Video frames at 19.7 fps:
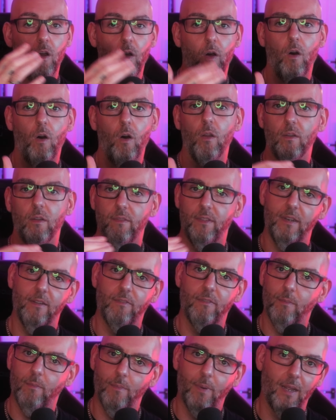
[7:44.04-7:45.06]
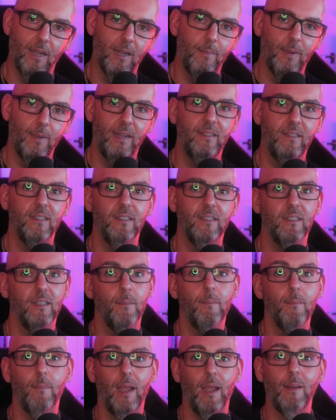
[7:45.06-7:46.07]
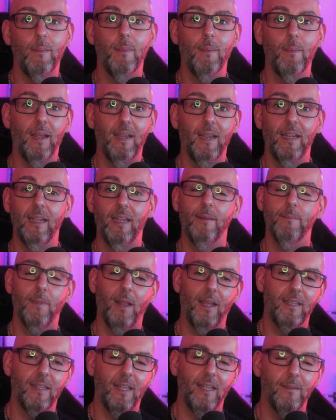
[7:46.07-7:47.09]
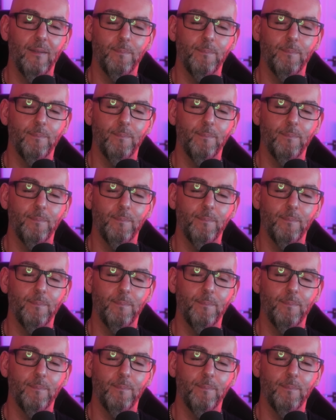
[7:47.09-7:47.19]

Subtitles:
all of the different player bases that may be playing it like that.